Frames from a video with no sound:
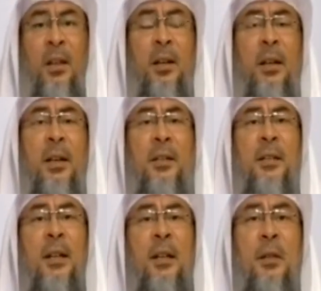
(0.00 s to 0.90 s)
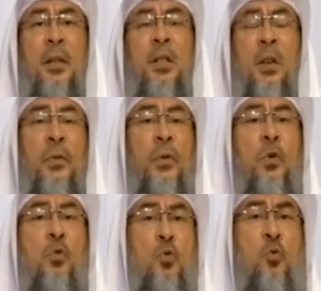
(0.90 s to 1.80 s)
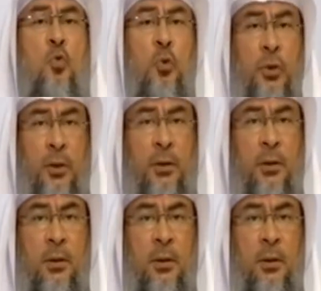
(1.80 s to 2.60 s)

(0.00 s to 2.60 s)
There is this feud